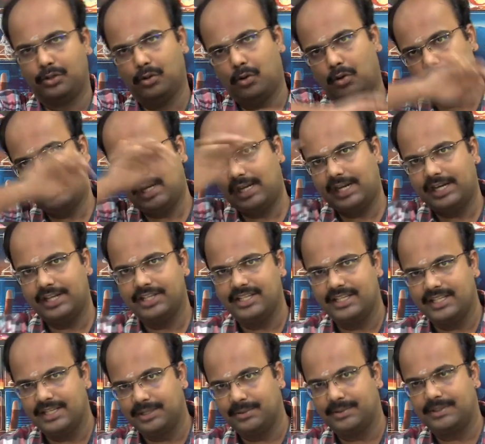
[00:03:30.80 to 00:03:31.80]
total
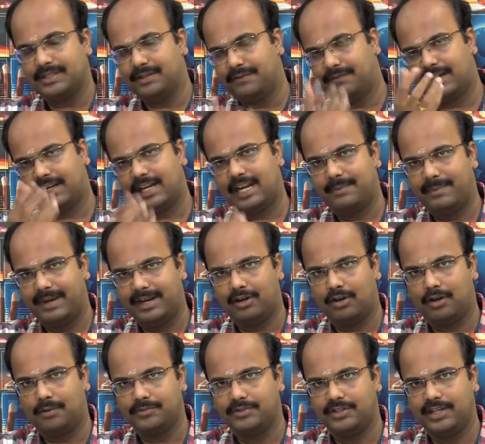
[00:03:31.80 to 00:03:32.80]
energy that was reflected by an
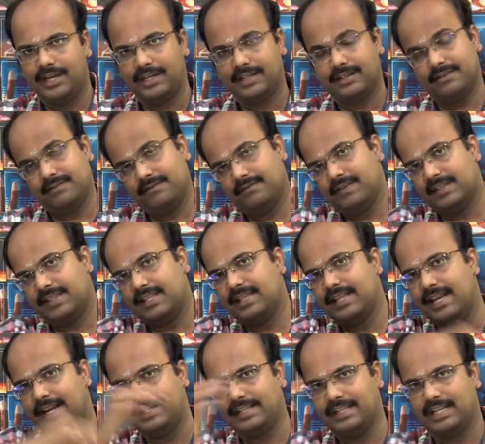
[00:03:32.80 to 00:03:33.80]
object within
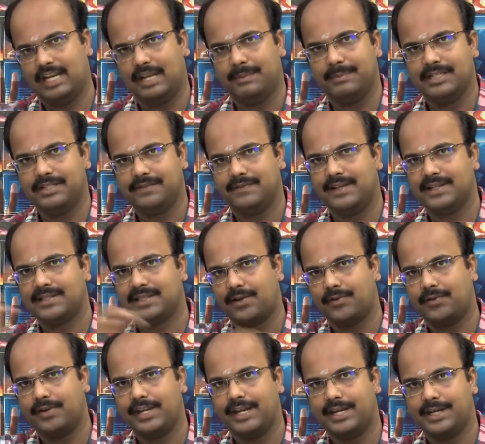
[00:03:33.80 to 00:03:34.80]
the entire hemisphere
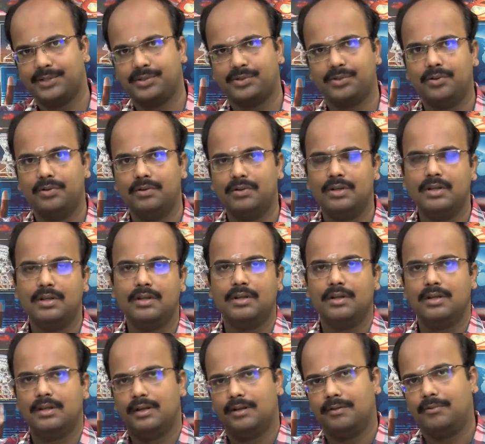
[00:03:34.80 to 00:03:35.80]
surrounding it. So,
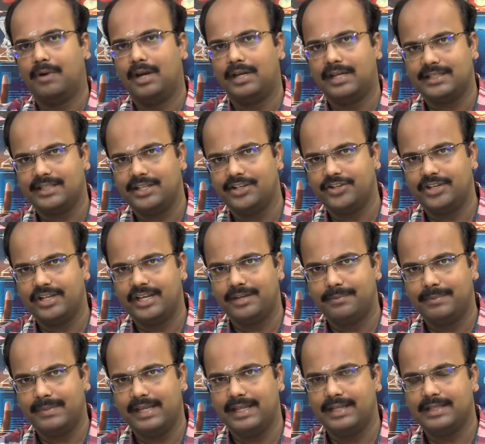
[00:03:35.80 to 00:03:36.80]
what essentially
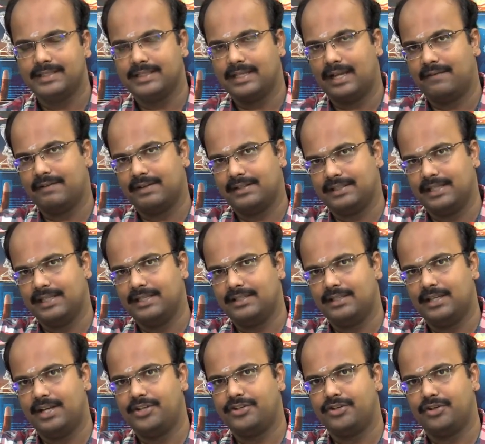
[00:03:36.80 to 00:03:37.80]
it means our
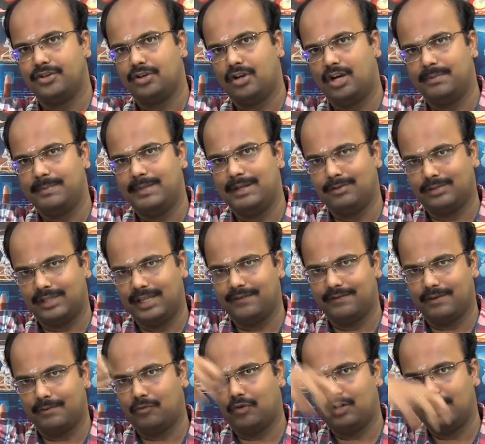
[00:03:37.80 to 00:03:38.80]
sensor should not be looking
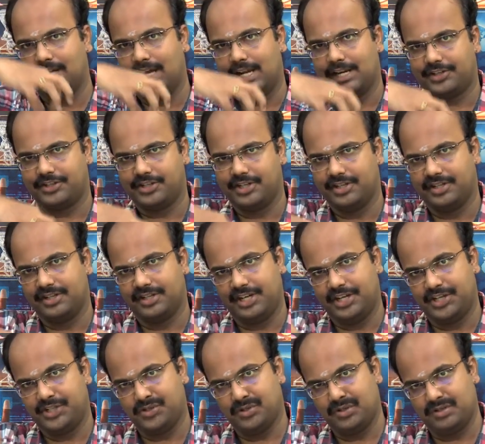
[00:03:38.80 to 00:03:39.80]
from one direction,
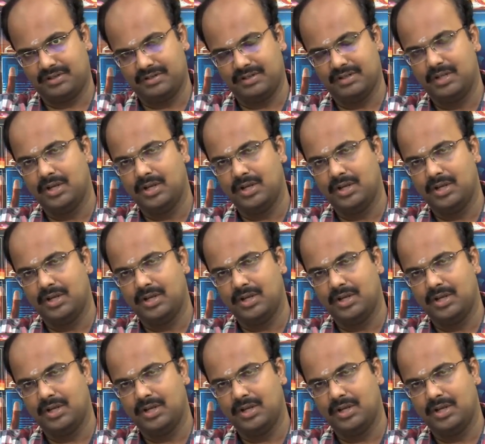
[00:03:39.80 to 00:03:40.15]
it should